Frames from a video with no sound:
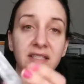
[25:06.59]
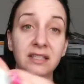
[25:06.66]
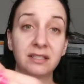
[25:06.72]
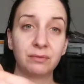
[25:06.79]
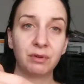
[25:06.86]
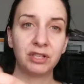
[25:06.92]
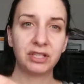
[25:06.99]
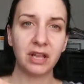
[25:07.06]

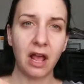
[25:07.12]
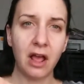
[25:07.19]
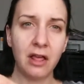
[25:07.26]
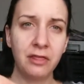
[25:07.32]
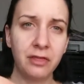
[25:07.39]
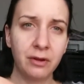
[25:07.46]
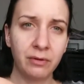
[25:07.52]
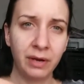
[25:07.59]
This was a
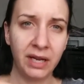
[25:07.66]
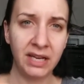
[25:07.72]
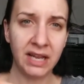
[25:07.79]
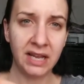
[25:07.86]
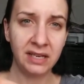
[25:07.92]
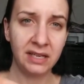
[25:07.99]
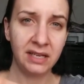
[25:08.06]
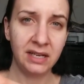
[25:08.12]

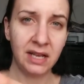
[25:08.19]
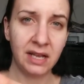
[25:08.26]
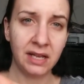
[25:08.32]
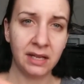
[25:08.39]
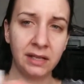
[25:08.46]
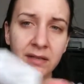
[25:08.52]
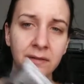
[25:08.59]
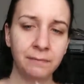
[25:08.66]

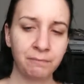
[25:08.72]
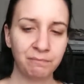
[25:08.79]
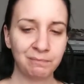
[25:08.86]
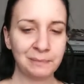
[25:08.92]
$3.99.